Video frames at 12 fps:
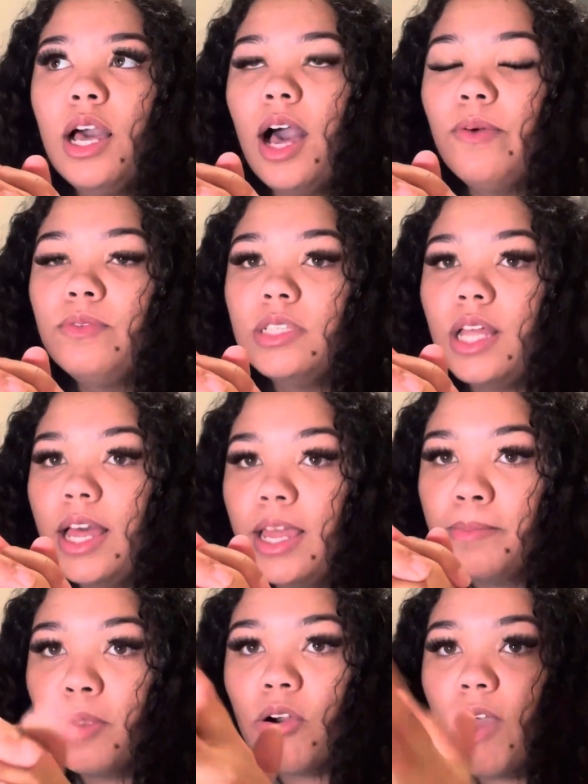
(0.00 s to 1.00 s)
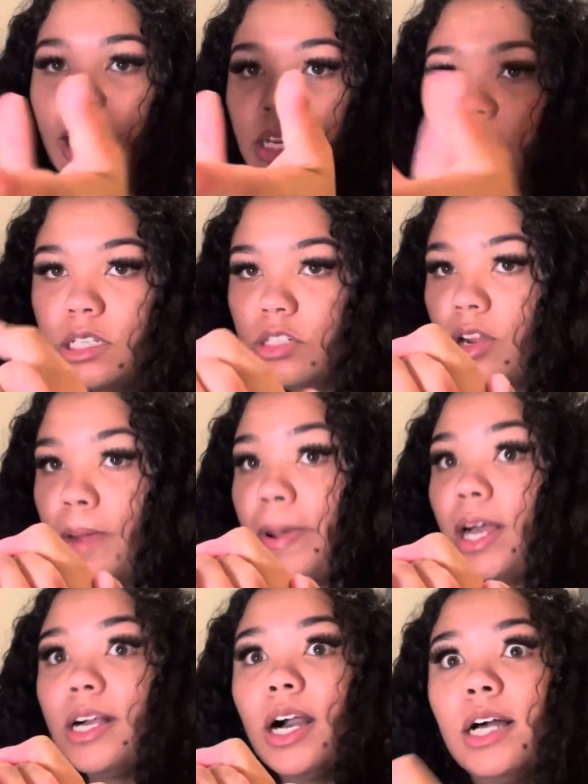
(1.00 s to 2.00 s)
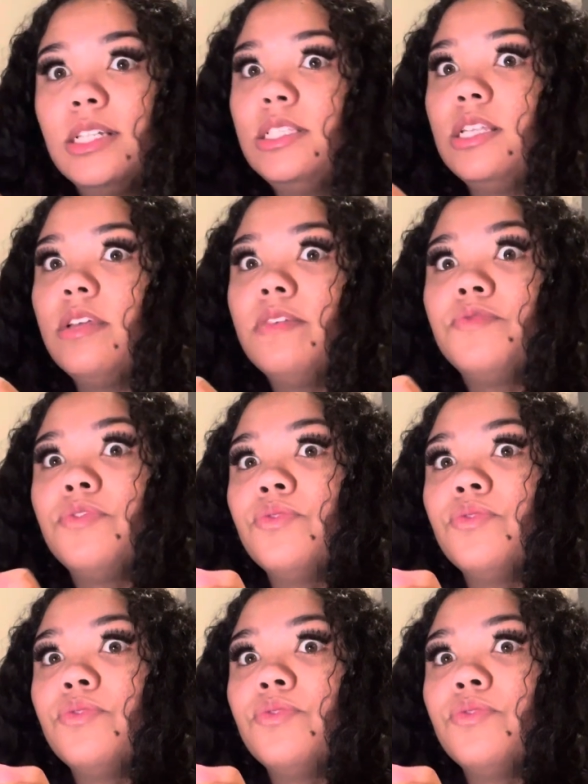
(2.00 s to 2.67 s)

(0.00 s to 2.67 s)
I was like, bro, I need to drop my content for